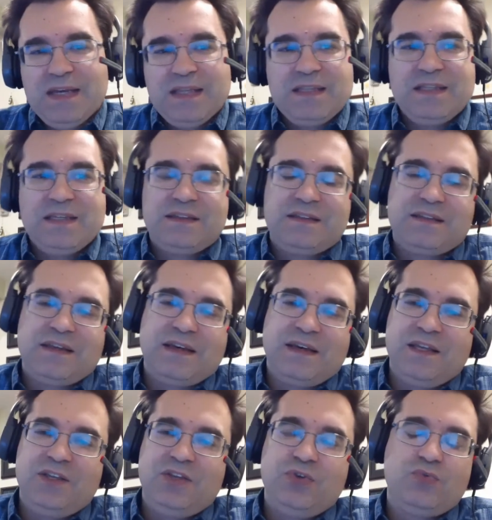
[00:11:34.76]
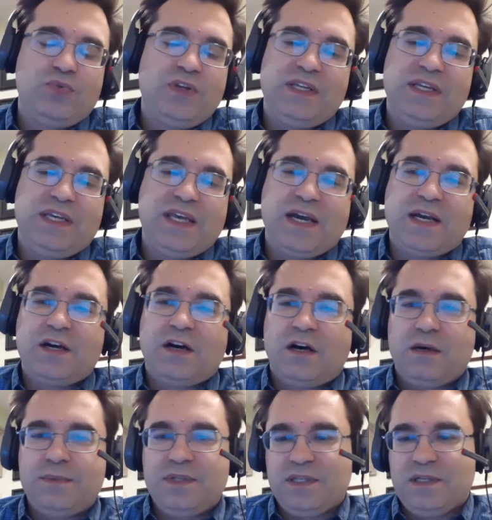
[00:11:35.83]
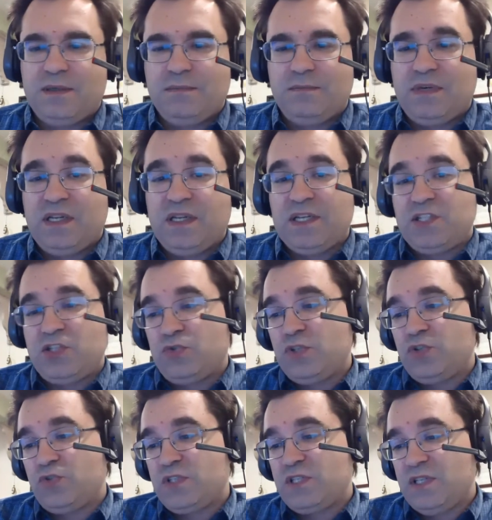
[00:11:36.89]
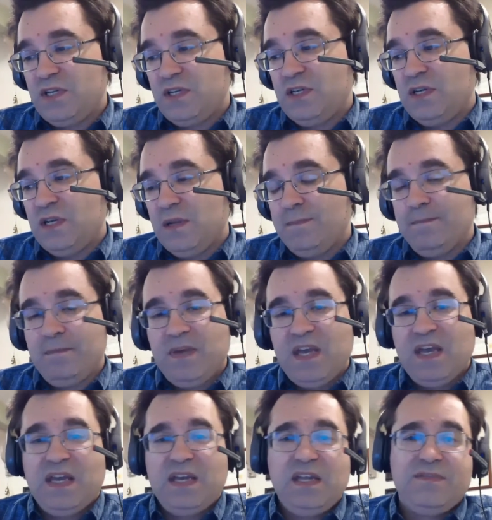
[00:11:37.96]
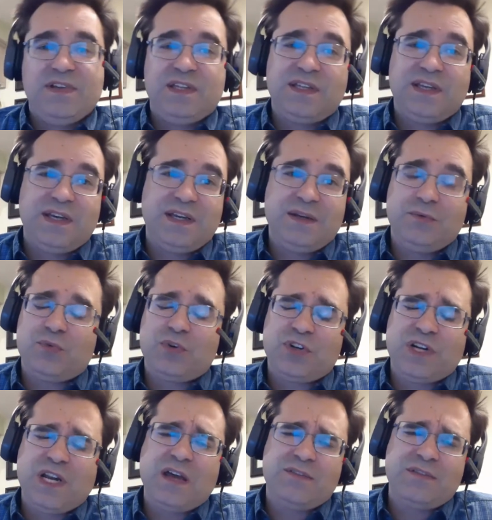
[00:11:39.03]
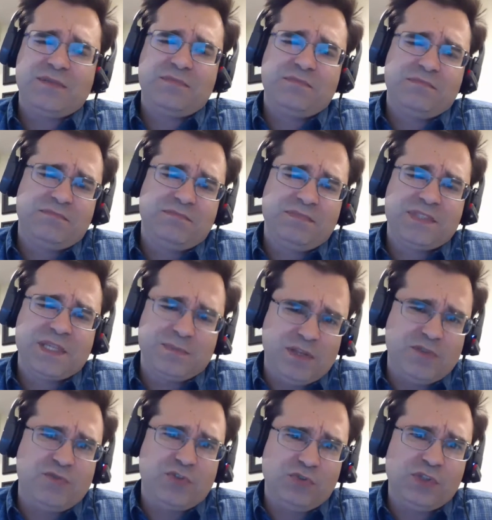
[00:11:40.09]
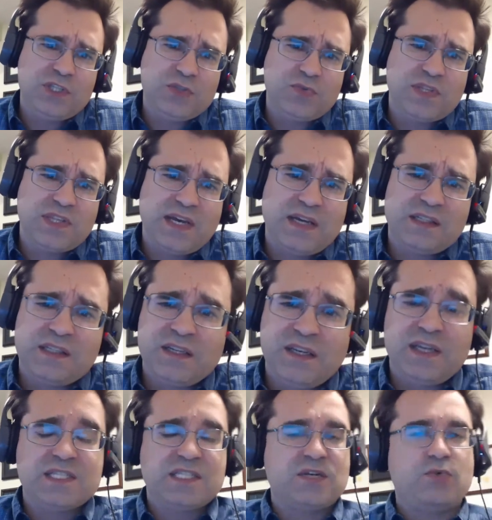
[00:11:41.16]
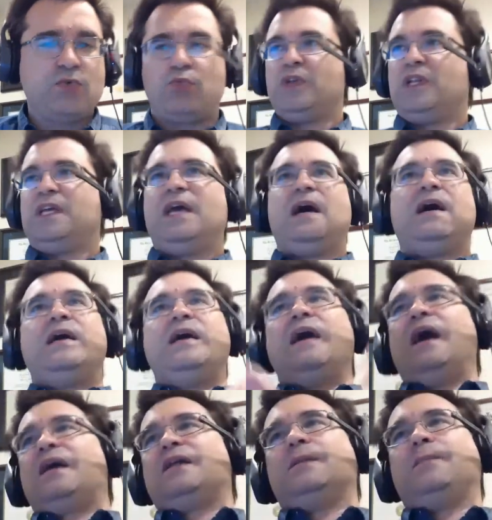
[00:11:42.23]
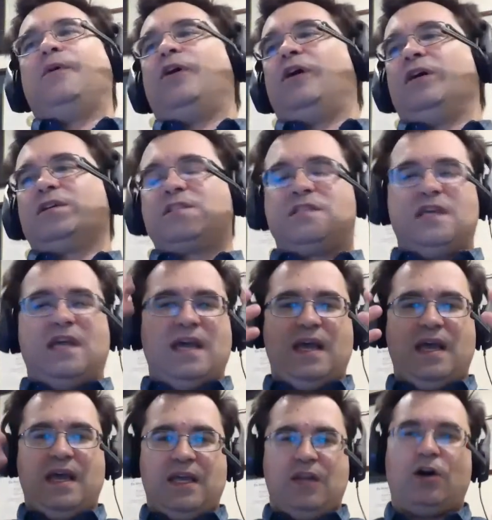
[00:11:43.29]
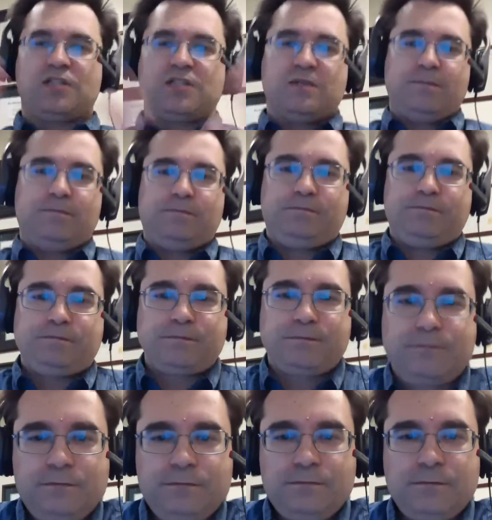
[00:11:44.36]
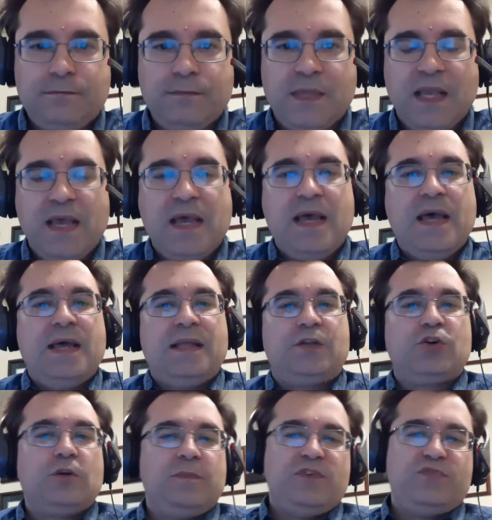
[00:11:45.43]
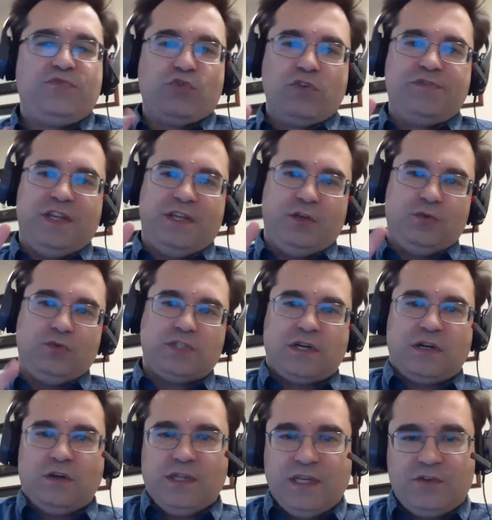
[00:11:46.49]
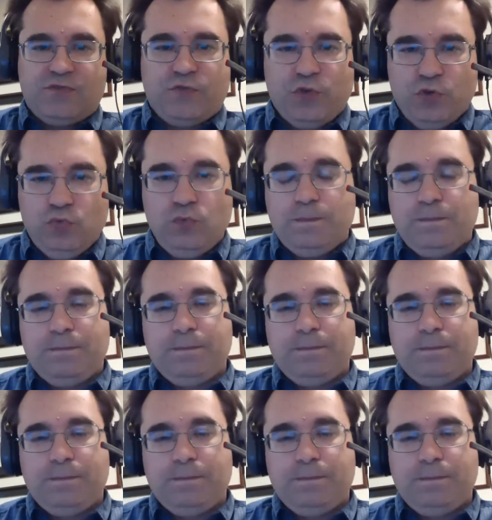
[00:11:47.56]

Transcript: that you really can't copy them unless you're interested in them. And even then, we're going to have some difficulties with that, okay? Because they're really out of the box and awesome. There are going to be 4 videos that I'll link for you